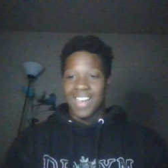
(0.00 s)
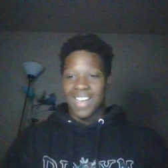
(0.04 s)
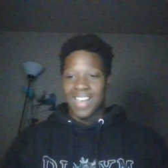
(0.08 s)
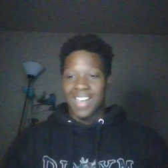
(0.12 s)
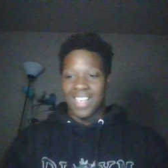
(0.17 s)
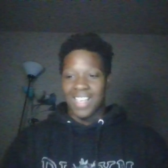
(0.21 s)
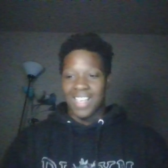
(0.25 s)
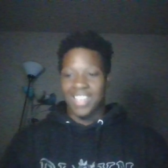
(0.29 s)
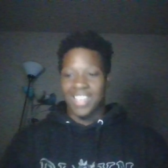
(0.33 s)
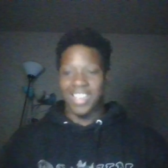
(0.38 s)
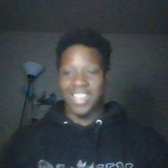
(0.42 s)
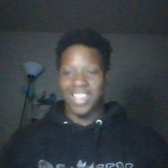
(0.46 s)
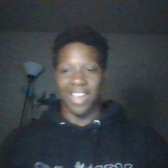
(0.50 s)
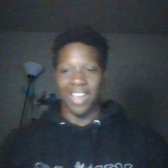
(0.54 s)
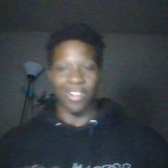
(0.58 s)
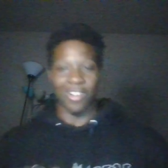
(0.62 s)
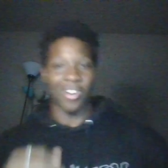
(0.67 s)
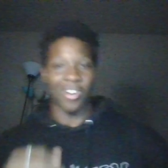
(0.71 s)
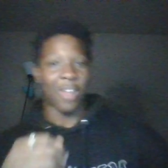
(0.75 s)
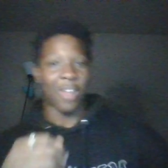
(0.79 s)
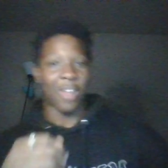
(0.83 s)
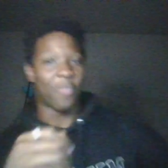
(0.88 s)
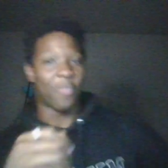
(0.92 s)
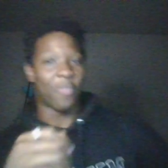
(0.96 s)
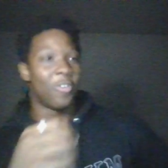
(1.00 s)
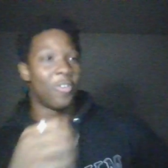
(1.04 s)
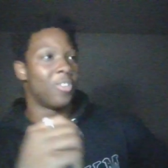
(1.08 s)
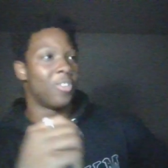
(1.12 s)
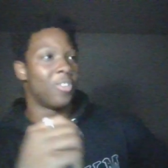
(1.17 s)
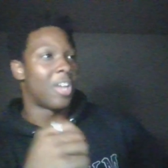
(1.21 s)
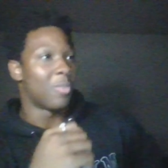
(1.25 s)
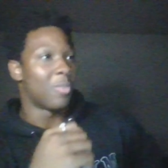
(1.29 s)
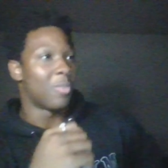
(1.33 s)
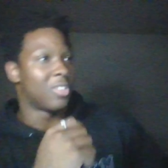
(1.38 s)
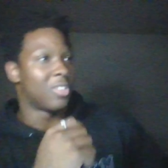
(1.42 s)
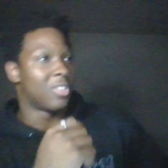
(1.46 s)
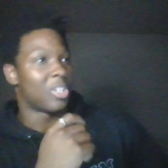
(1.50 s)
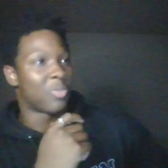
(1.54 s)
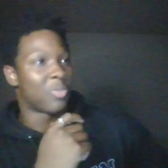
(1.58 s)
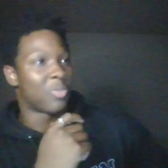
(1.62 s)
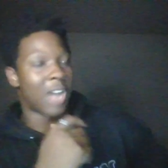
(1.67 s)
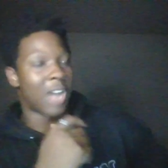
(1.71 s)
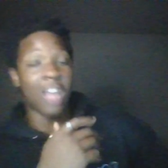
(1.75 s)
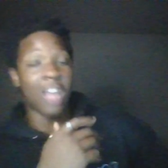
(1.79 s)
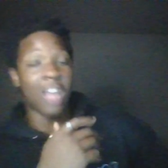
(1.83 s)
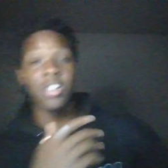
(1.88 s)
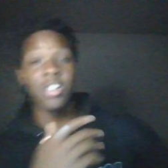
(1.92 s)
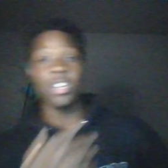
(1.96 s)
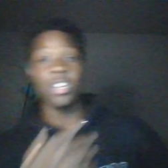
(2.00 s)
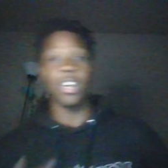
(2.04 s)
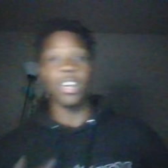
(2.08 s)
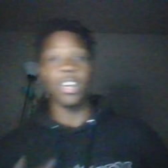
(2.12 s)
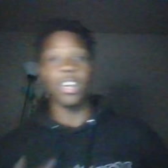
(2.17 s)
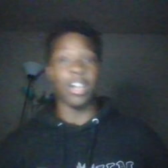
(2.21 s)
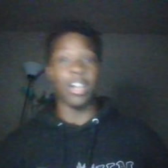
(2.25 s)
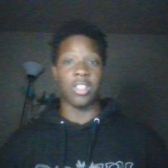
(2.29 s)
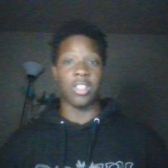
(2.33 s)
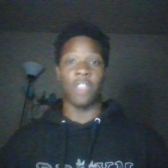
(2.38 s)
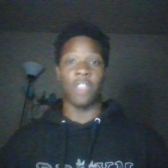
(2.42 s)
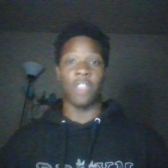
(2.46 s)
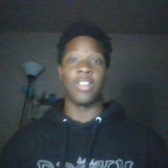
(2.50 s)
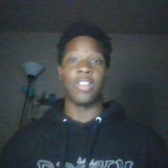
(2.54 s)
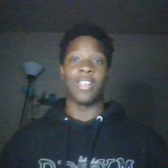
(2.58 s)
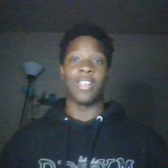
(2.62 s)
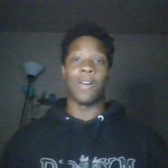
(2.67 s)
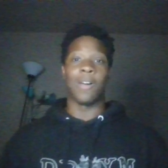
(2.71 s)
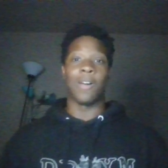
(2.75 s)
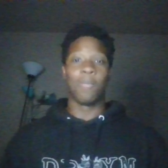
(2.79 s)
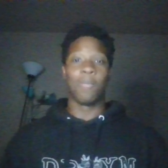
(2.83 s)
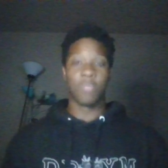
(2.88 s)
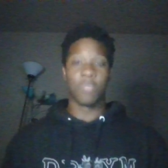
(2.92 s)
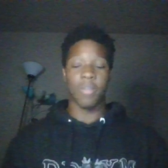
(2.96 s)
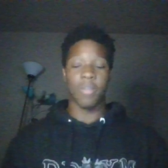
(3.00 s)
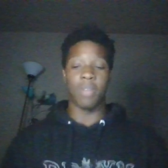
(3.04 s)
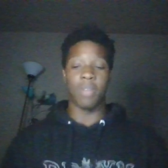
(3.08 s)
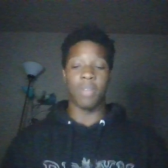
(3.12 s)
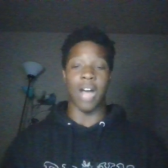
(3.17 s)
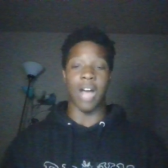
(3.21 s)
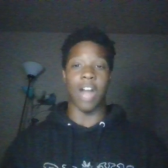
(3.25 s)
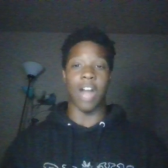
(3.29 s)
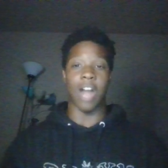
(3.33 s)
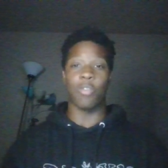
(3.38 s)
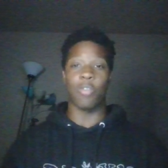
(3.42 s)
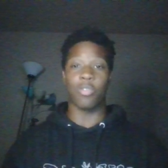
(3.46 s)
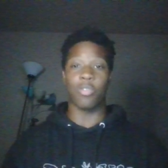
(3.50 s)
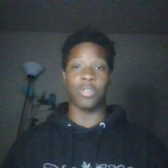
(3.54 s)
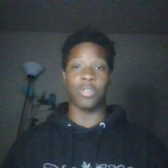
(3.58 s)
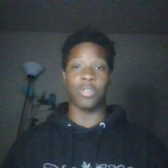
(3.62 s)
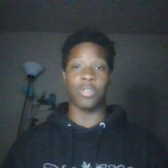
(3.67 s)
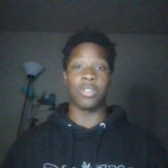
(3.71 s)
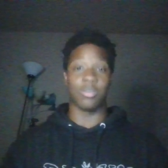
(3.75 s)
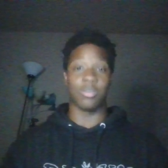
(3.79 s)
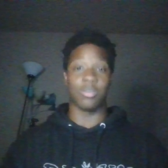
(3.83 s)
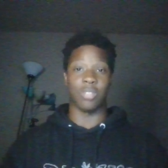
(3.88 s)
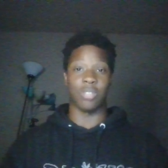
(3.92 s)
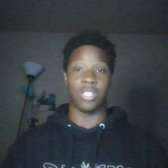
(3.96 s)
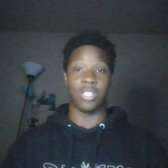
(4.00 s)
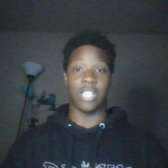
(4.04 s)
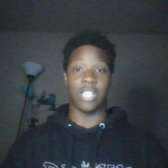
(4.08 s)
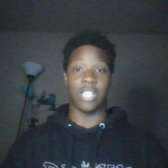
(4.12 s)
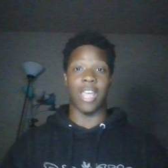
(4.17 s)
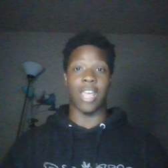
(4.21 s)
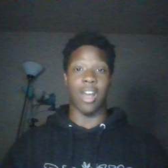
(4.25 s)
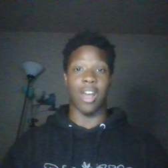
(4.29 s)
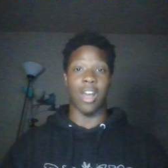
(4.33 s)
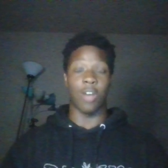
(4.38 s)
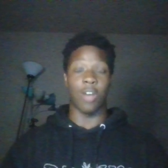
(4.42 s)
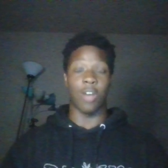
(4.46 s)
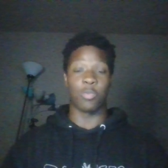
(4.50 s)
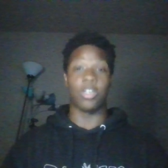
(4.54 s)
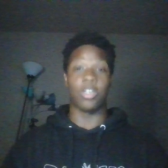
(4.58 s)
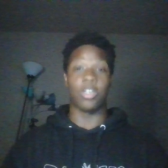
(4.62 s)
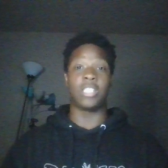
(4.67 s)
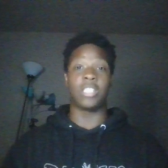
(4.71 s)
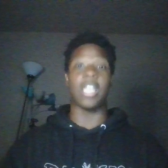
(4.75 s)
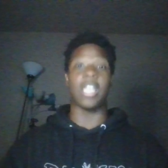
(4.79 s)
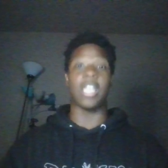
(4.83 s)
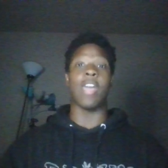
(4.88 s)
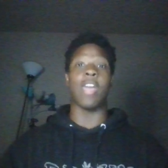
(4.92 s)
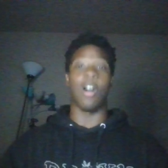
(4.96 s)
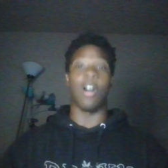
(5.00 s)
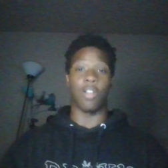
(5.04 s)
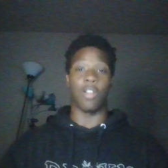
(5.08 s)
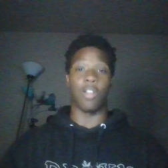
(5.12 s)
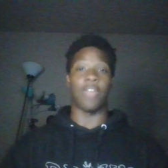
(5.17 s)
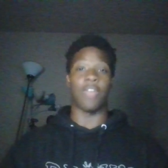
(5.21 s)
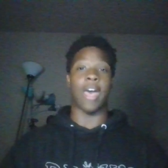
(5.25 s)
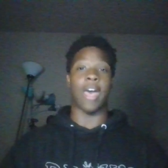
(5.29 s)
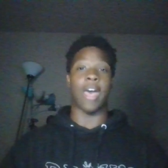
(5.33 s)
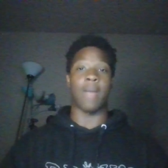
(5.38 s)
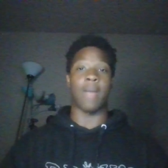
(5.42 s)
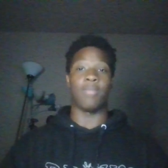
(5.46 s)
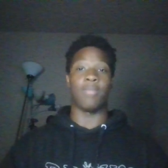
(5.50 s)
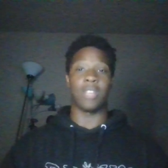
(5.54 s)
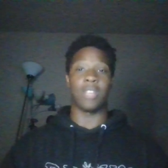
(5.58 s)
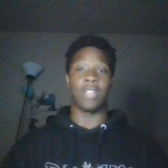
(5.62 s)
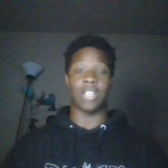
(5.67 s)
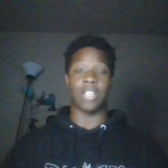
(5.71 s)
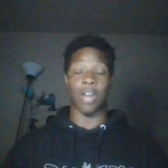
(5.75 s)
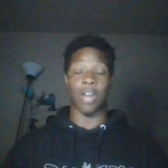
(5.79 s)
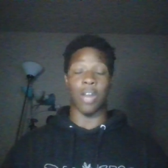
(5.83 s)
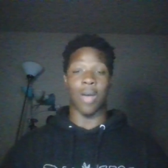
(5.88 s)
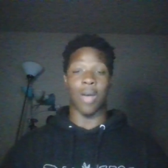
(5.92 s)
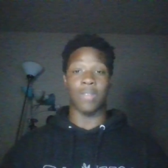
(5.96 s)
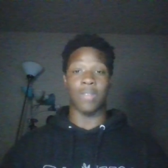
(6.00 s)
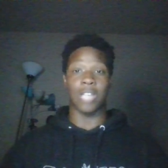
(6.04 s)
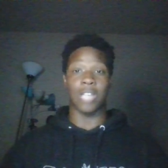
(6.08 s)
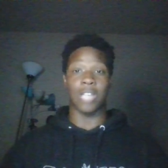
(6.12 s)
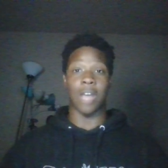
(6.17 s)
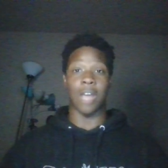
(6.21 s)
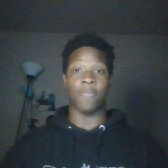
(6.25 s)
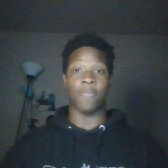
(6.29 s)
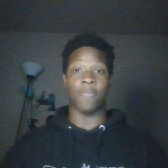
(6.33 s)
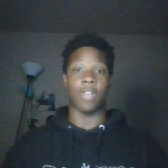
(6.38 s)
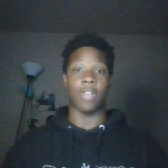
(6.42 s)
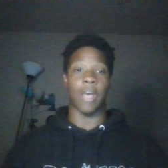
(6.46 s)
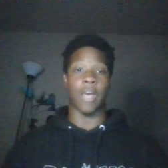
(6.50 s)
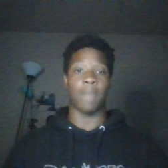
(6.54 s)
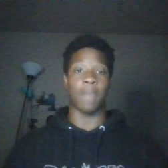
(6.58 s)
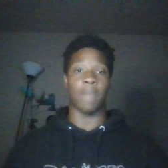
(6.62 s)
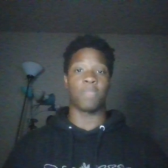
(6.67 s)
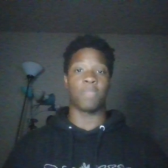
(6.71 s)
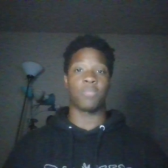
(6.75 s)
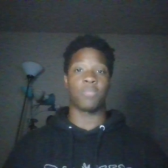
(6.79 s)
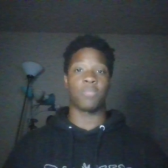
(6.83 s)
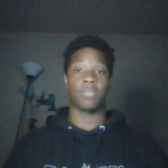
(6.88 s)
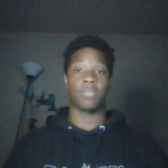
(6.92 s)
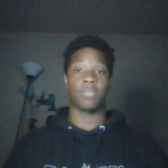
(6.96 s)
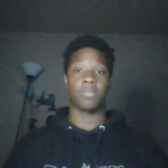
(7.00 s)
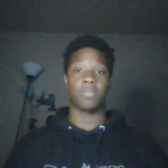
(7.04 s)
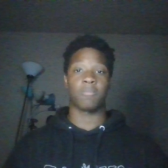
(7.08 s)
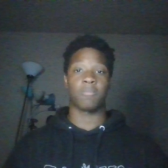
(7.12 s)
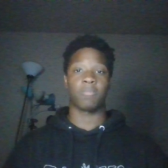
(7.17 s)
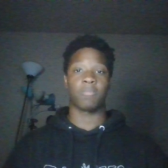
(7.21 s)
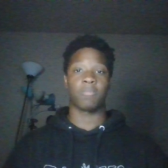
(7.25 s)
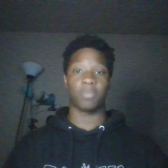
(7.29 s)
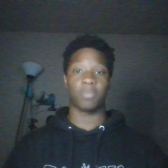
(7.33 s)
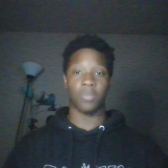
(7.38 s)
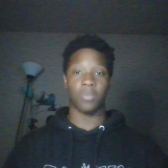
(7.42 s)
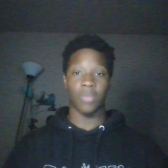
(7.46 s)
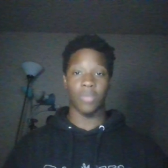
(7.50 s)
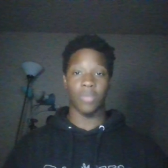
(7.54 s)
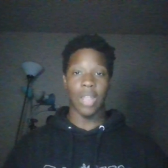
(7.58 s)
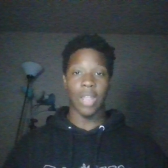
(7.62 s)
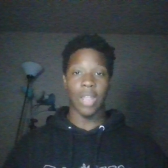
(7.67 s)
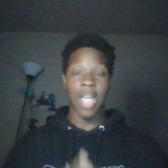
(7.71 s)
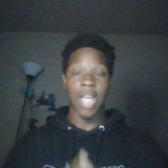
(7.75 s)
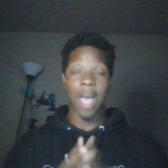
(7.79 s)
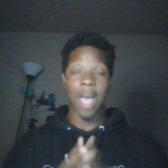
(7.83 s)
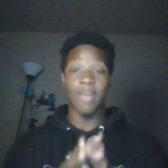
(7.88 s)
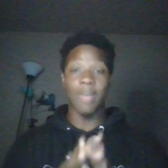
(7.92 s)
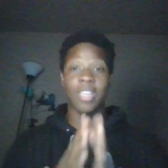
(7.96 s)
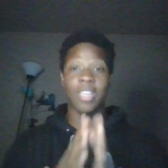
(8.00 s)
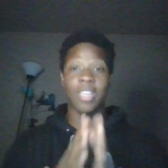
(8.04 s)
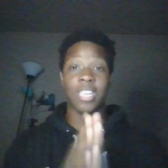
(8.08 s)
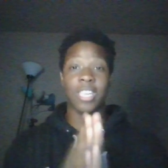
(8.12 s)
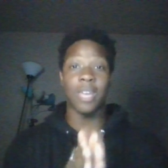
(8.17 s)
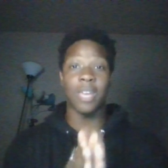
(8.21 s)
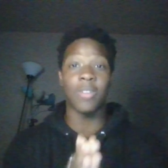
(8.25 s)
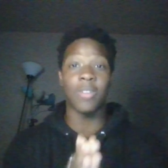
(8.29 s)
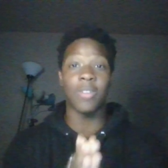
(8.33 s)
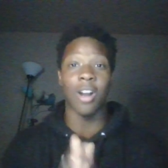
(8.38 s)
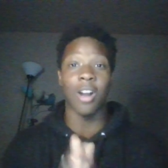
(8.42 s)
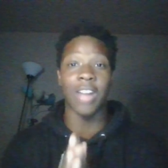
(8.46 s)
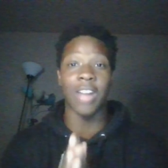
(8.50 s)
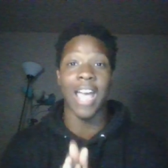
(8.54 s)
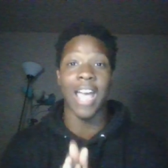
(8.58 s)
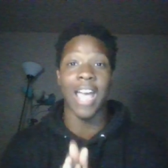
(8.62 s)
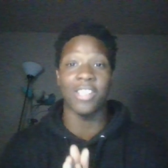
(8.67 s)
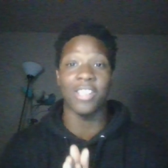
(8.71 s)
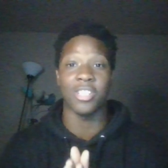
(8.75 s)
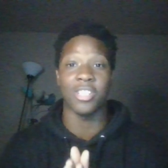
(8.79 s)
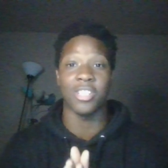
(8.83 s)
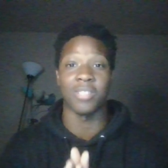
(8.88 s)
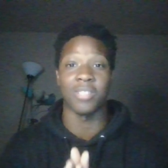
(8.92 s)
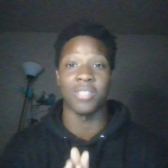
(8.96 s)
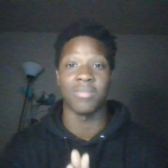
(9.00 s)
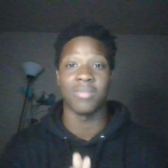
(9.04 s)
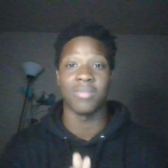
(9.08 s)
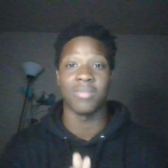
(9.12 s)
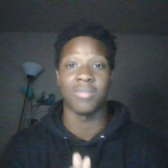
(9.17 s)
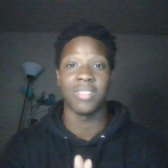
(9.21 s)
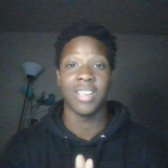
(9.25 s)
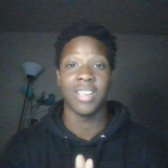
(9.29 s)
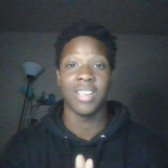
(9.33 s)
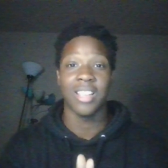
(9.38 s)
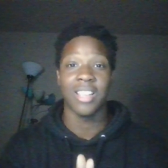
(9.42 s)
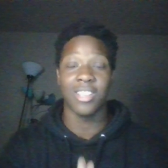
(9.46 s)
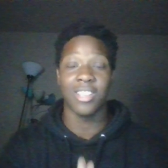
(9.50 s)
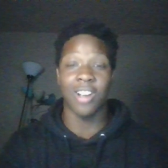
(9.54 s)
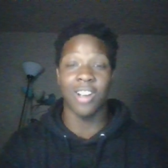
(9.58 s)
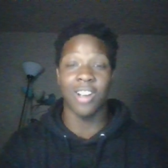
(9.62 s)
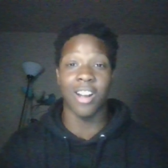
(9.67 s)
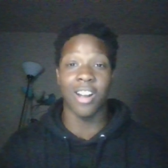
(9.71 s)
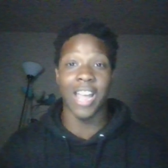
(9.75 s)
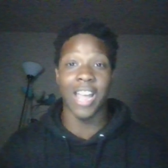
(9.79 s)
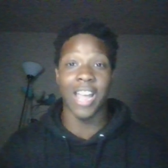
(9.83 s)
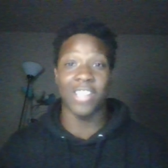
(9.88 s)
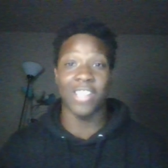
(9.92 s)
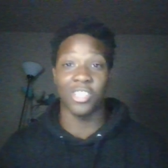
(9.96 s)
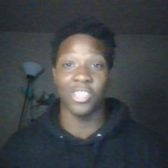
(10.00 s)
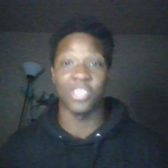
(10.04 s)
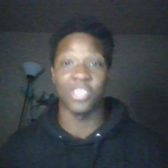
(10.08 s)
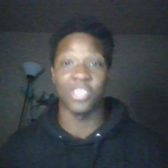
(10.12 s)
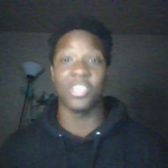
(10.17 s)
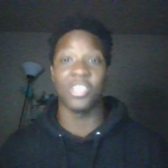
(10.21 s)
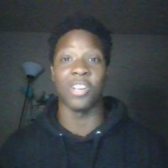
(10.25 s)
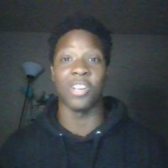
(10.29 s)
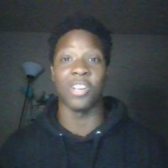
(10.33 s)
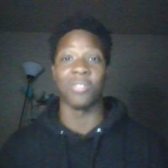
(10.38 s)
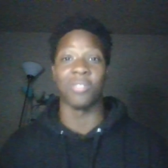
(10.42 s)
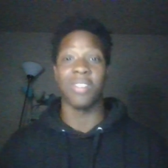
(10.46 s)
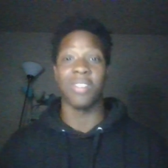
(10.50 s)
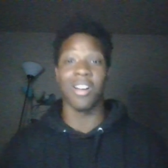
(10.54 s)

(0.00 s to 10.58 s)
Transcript: Yeah, y'all gonna have a field day with this one. I could cut out the video, but I don't want to re, re say re say all of that because I don't have time for that. I met Kim Kardashian, the Kardashian show.